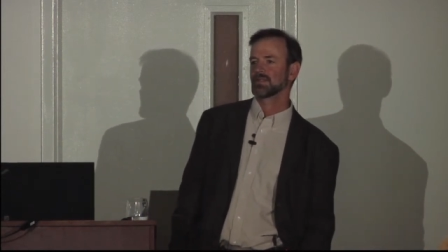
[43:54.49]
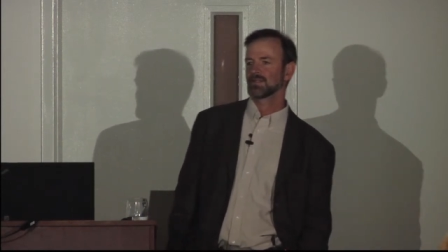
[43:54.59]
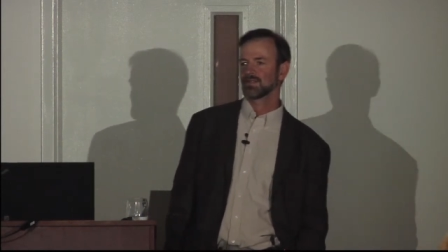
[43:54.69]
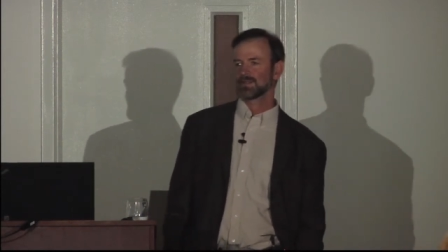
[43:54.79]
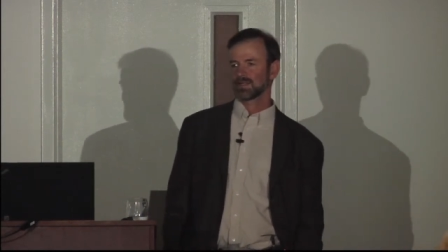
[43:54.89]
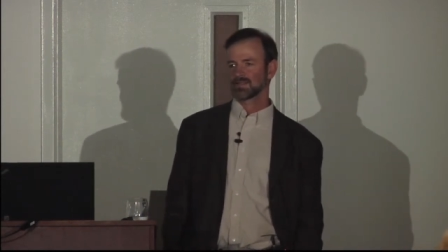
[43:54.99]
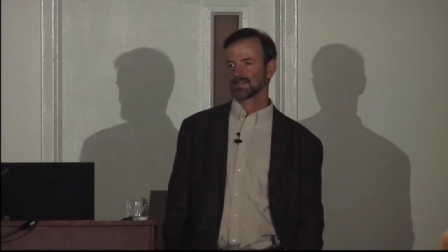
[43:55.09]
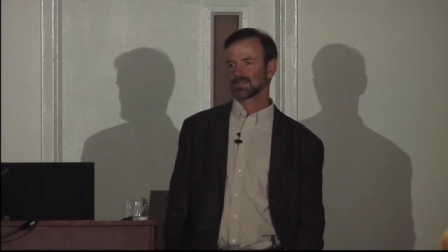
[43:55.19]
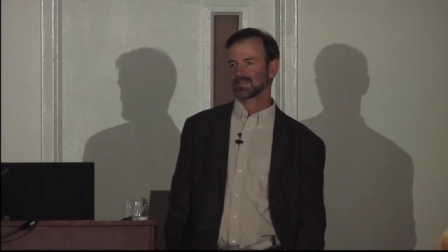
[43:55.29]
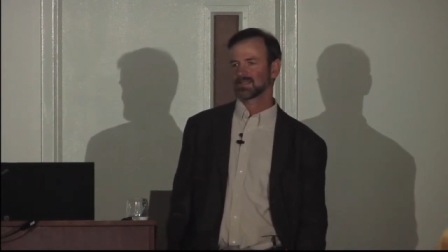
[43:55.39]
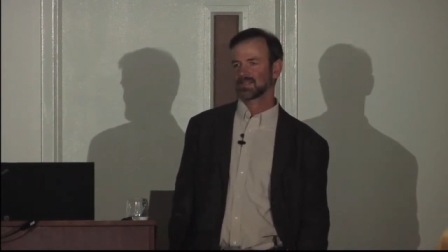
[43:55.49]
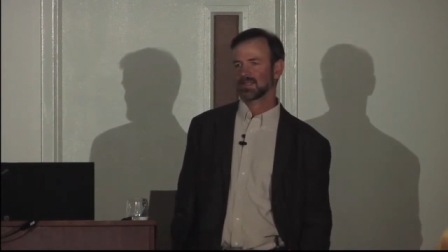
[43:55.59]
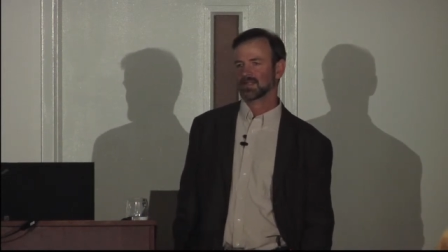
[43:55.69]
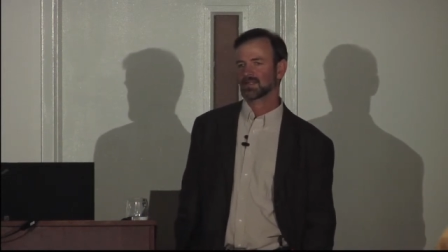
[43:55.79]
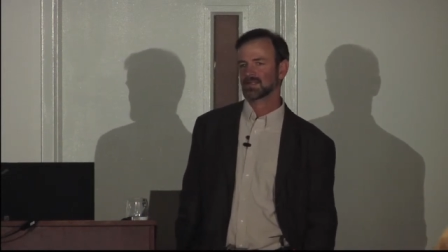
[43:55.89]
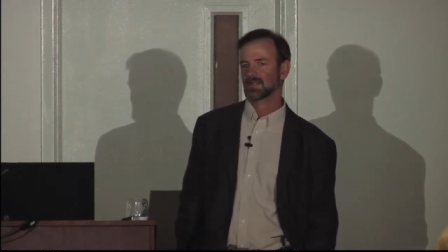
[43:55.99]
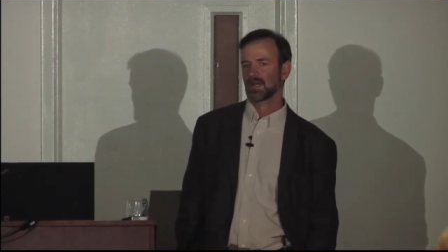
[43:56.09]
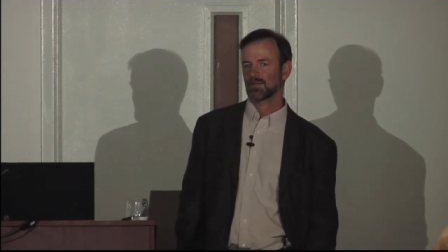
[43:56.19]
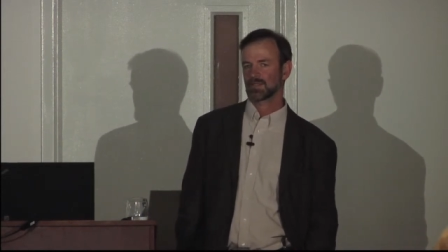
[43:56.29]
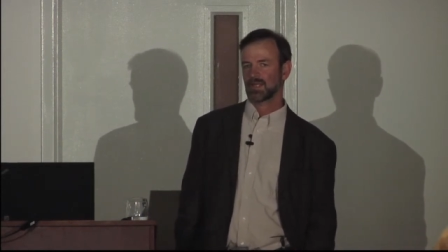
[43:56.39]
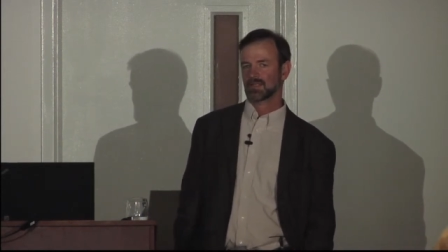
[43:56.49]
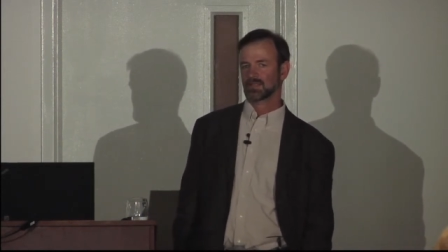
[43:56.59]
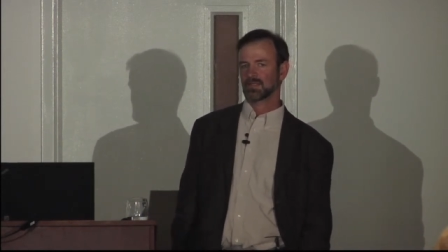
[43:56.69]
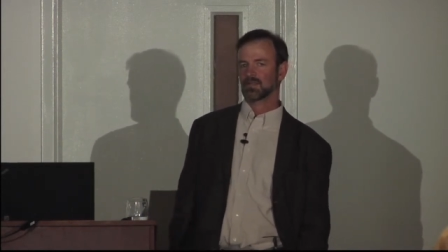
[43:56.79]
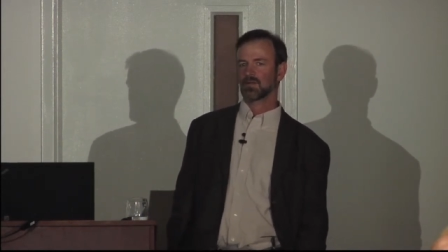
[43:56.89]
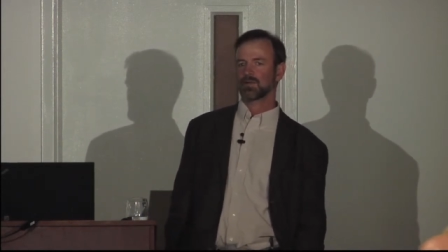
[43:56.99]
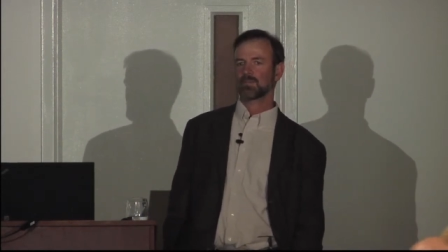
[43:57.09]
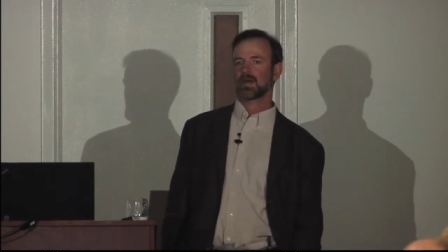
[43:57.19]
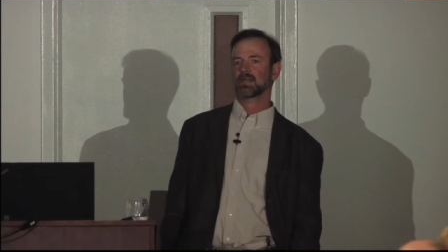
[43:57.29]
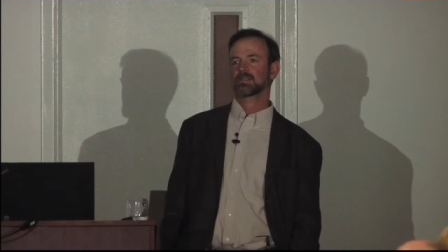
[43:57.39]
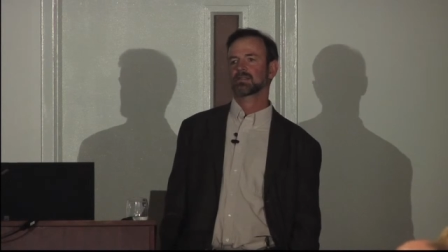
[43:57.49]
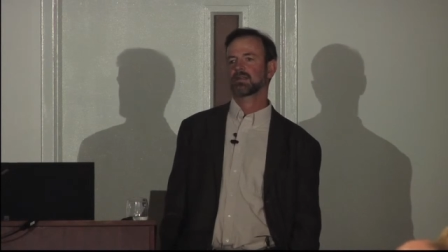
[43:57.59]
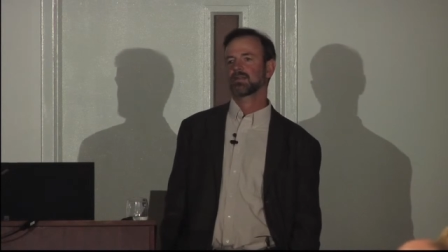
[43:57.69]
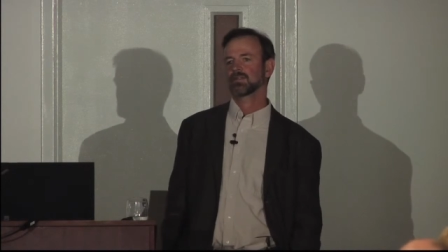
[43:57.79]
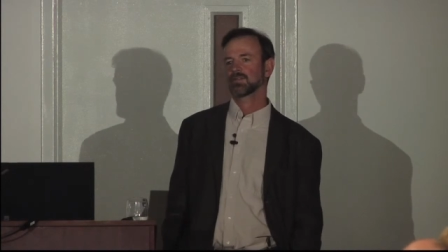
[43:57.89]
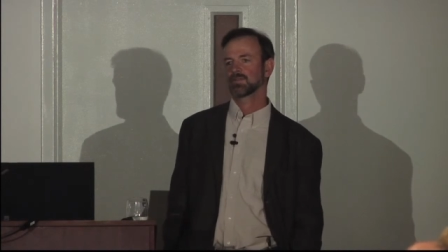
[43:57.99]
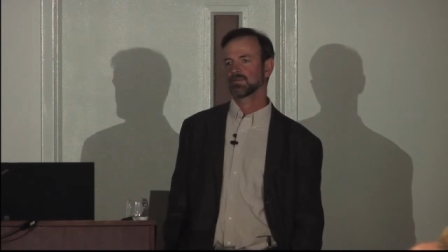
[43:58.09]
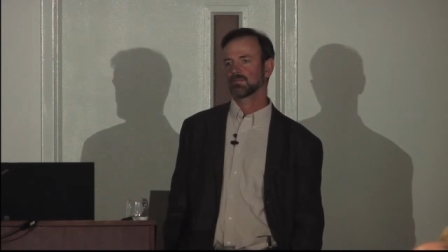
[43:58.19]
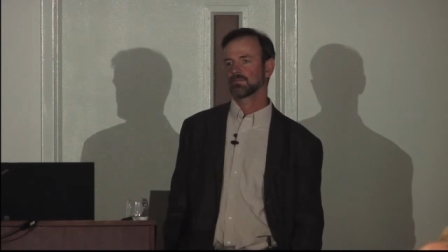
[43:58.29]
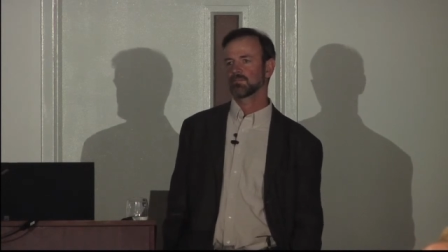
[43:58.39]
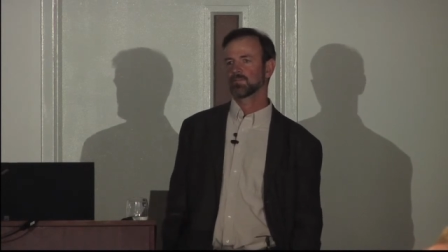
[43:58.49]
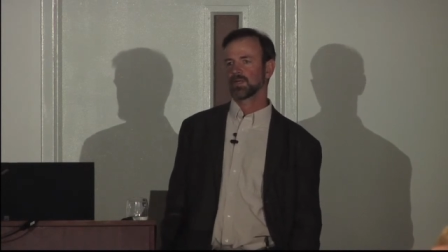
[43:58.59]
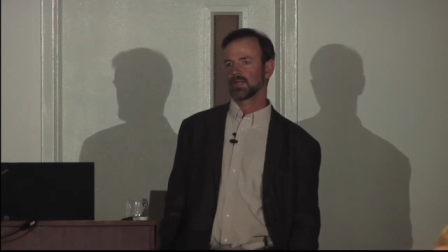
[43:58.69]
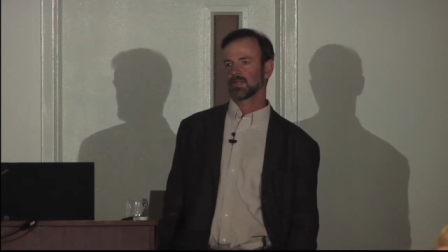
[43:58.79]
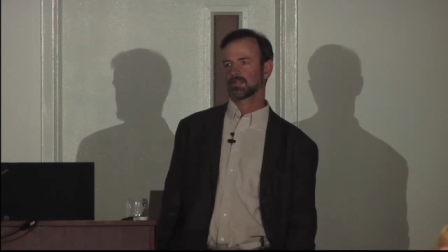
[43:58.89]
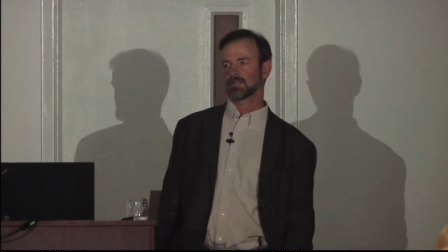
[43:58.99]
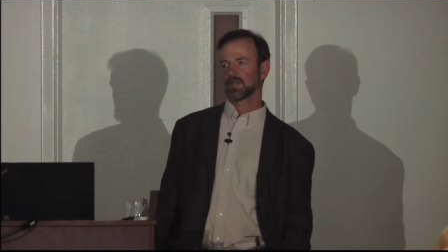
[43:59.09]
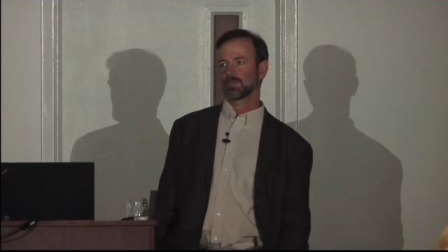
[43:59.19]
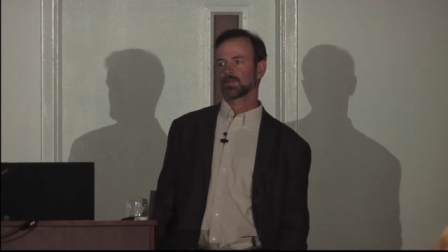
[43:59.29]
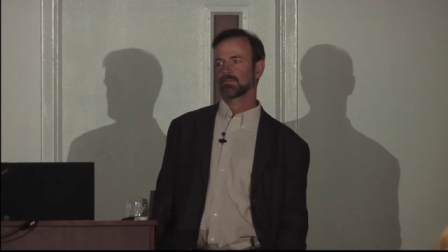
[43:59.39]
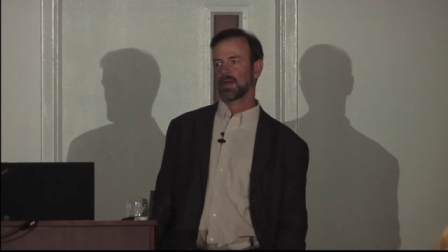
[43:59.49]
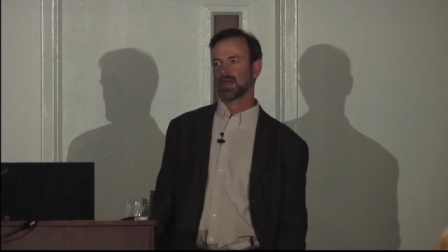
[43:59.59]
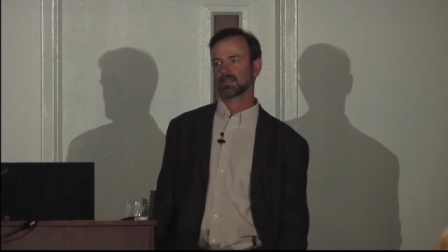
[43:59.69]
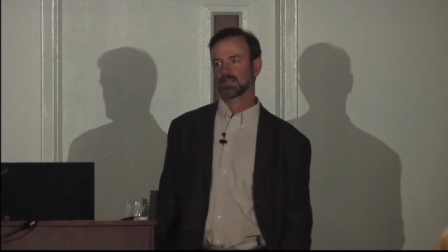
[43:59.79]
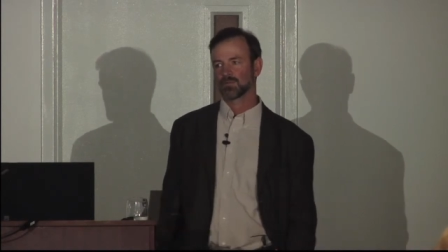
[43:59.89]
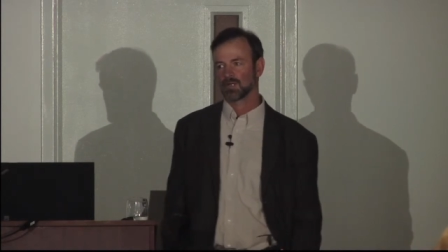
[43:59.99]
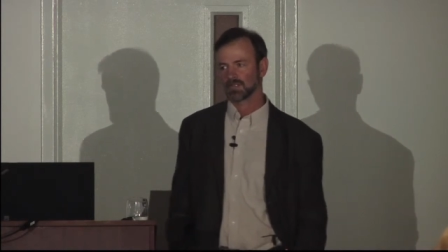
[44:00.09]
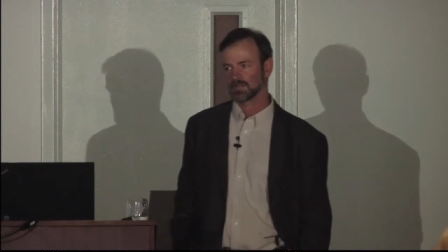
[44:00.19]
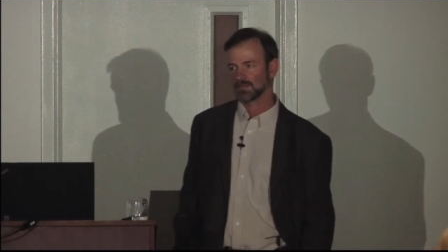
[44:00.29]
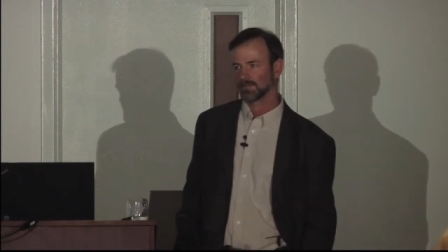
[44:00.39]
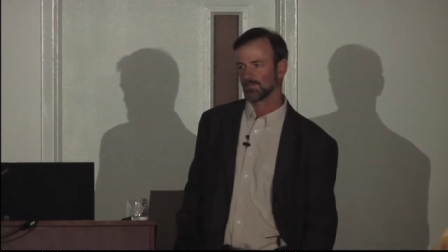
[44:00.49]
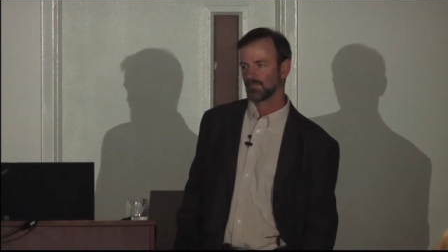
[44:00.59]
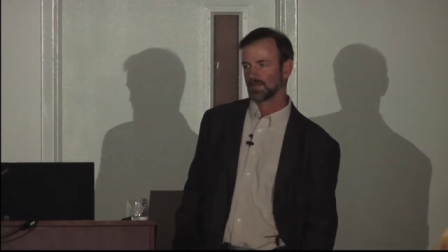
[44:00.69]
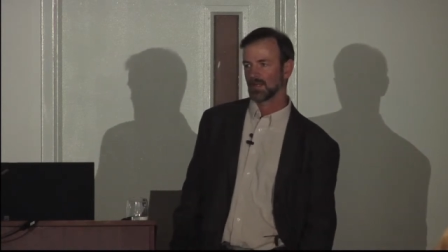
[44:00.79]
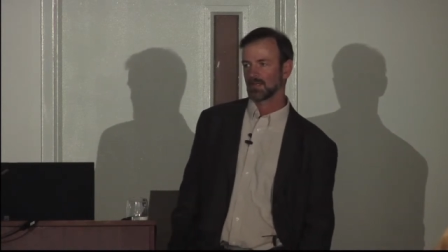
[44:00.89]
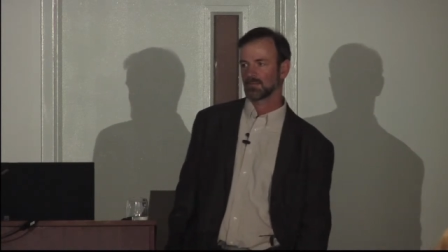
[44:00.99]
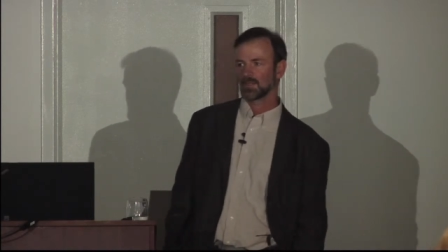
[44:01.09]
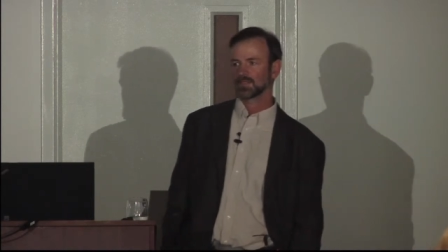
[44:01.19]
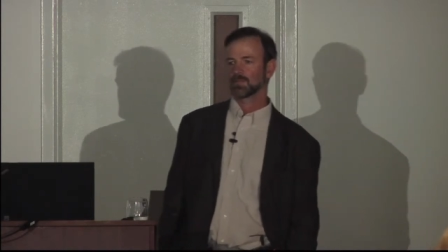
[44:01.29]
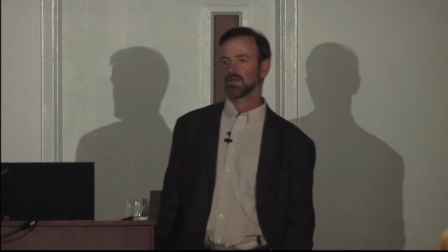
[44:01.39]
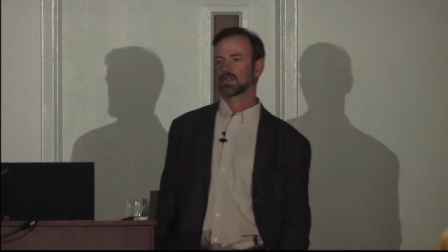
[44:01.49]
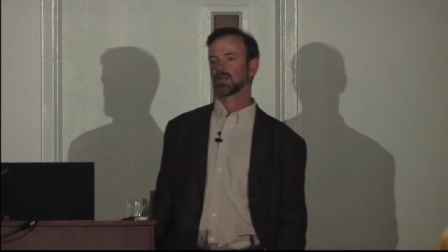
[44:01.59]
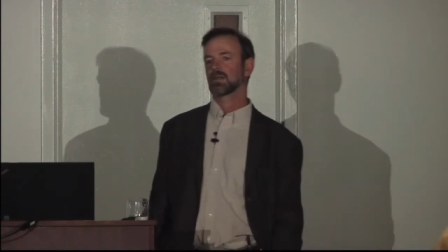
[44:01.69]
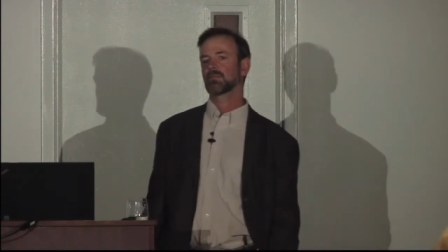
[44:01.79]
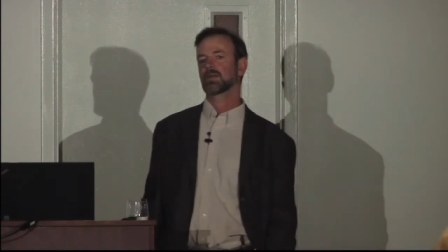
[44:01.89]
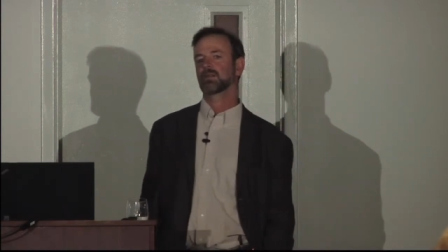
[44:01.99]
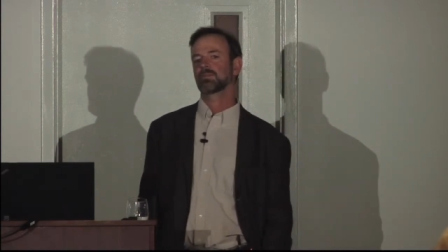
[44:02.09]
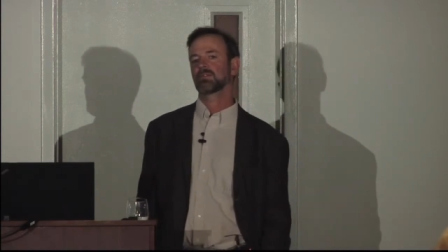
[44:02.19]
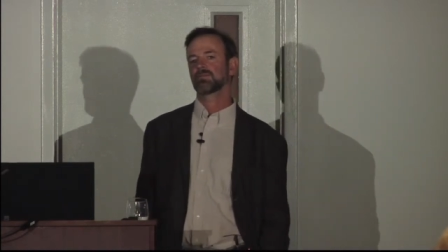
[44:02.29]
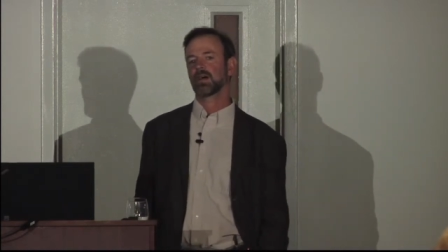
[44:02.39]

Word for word: In 2006, I was asked to go to Pakistan to bring a snow leopard back to the Bronx Zoo. Um, a small cub had been